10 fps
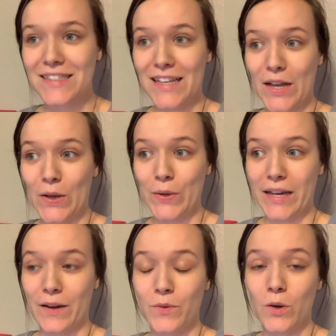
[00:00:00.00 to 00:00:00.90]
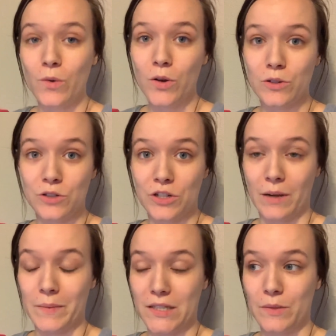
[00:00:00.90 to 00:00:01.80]
So yeah, we're going grocery
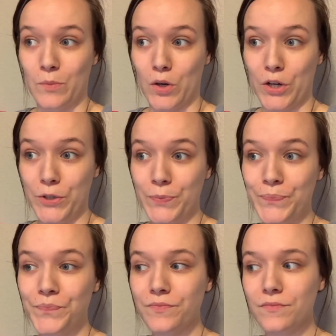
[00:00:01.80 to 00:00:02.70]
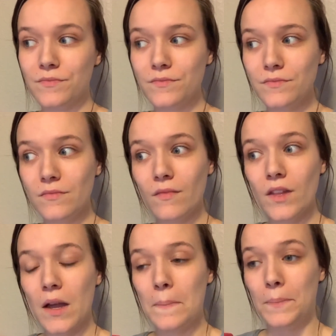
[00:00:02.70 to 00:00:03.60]
shopping tomorrow.
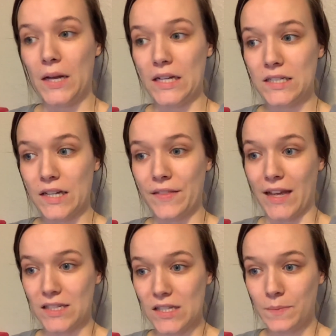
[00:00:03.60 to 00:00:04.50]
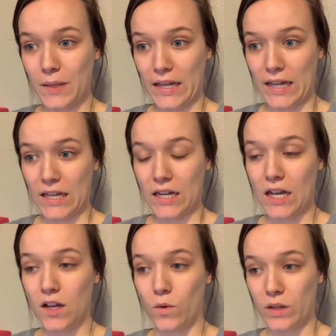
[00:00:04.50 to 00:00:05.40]
But that's the plan.
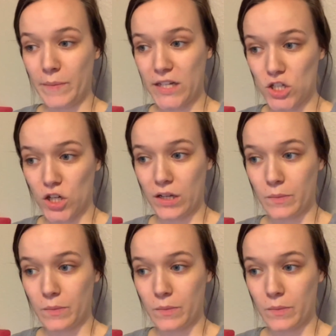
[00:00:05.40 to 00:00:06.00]
Going to make turkey